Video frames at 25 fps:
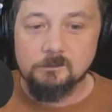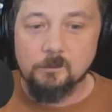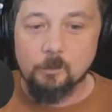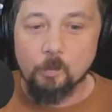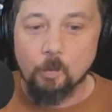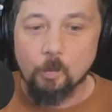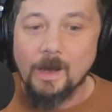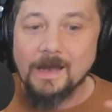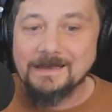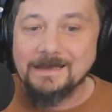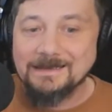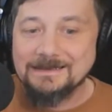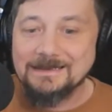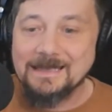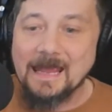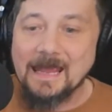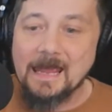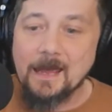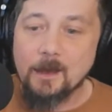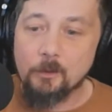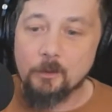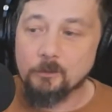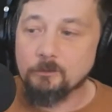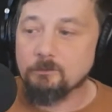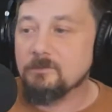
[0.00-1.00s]
wind
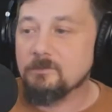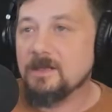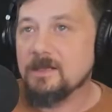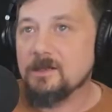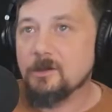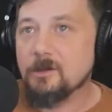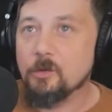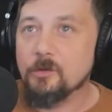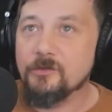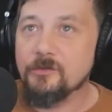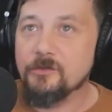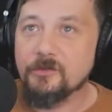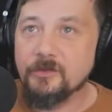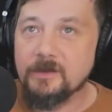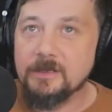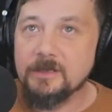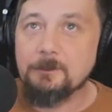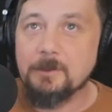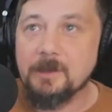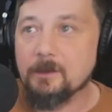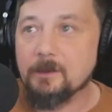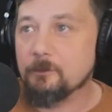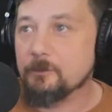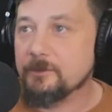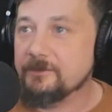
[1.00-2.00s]
down and go to sleep
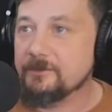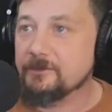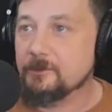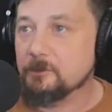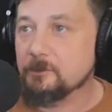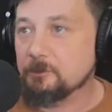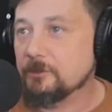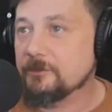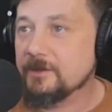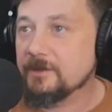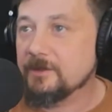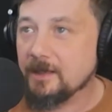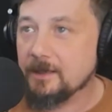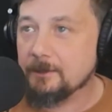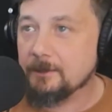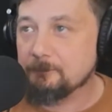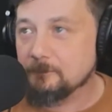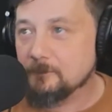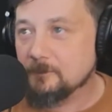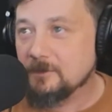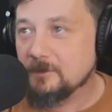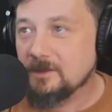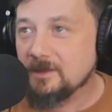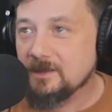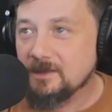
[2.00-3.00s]
at a reasonable time.
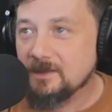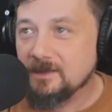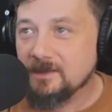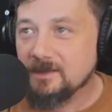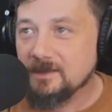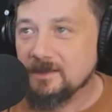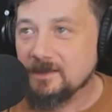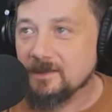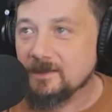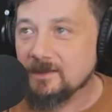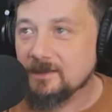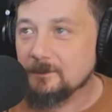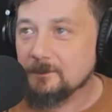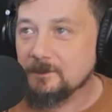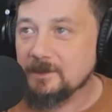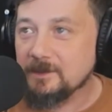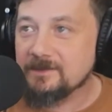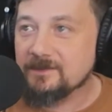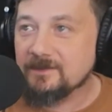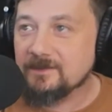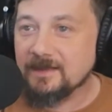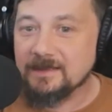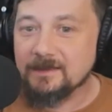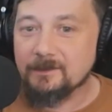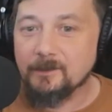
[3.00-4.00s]

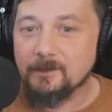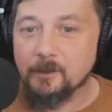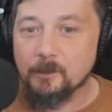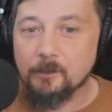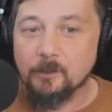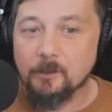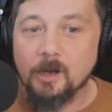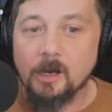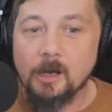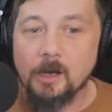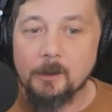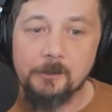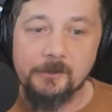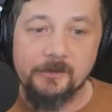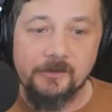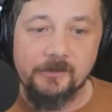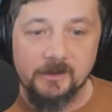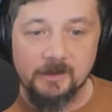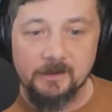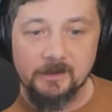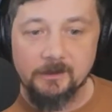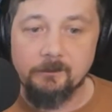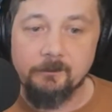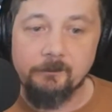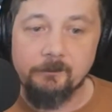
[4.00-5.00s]
It's like the
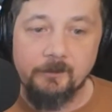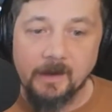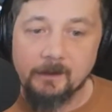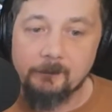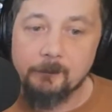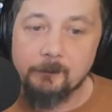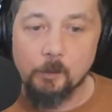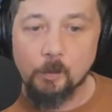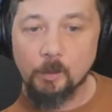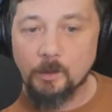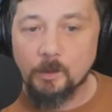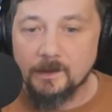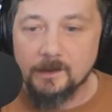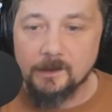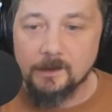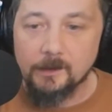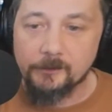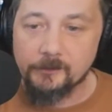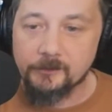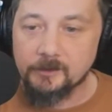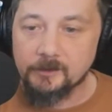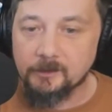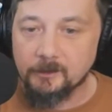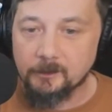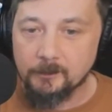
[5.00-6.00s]
opposite of everywhere
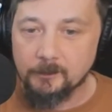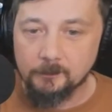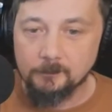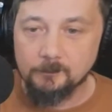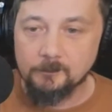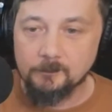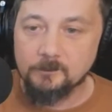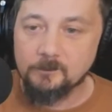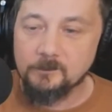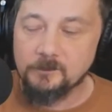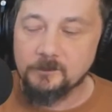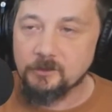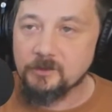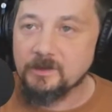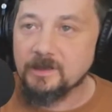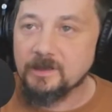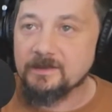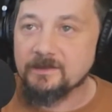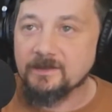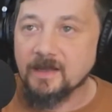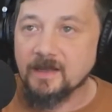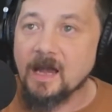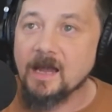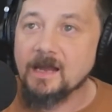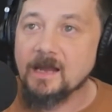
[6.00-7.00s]
else. You
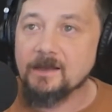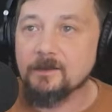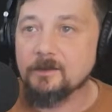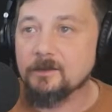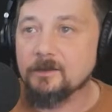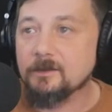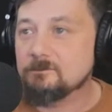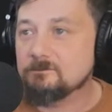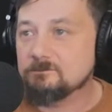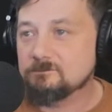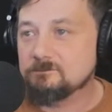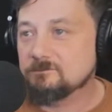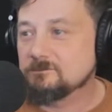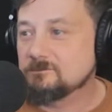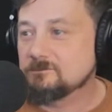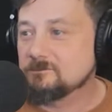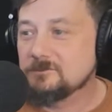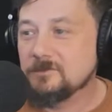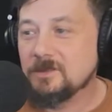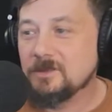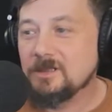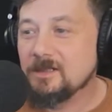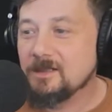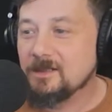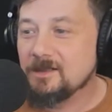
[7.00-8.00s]
get tired
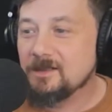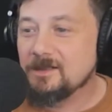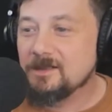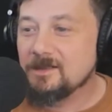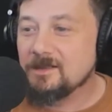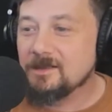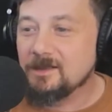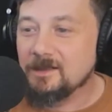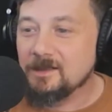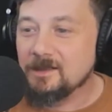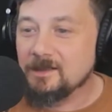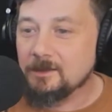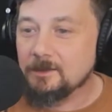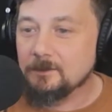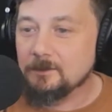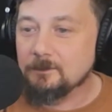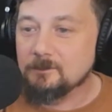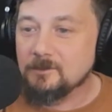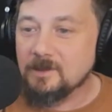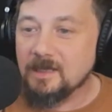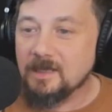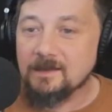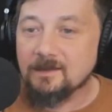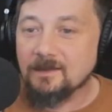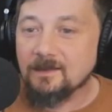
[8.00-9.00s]

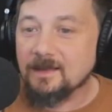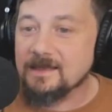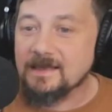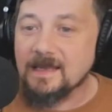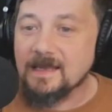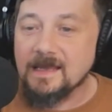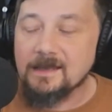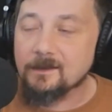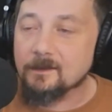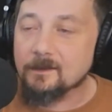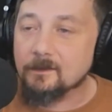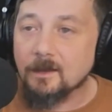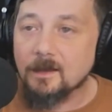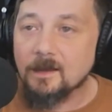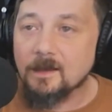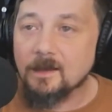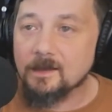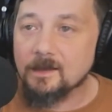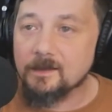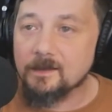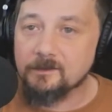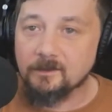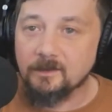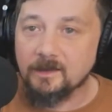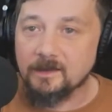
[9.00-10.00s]
at like 8 o'clock
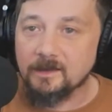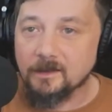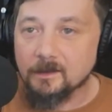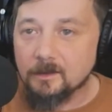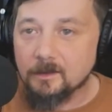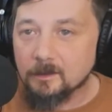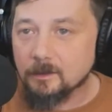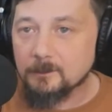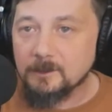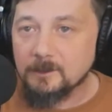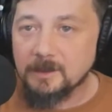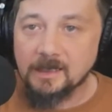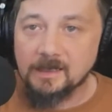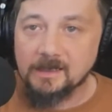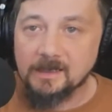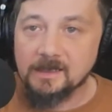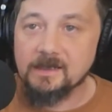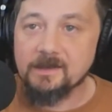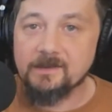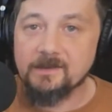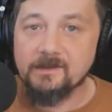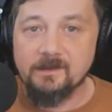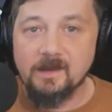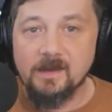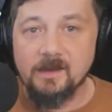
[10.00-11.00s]
and you're like, oh man, I got
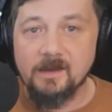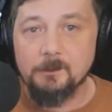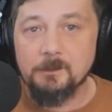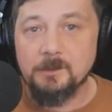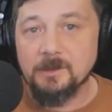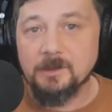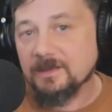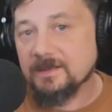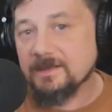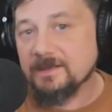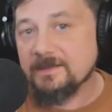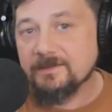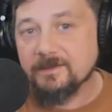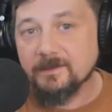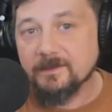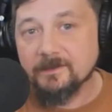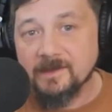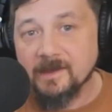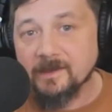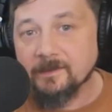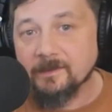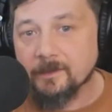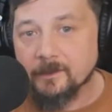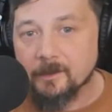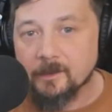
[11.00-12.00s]
to stay up at least till
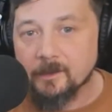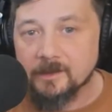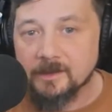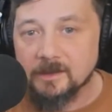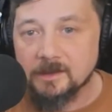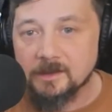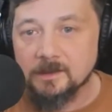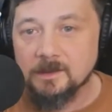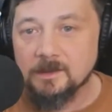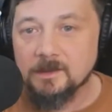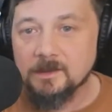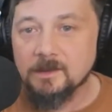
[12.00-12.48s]
10:30.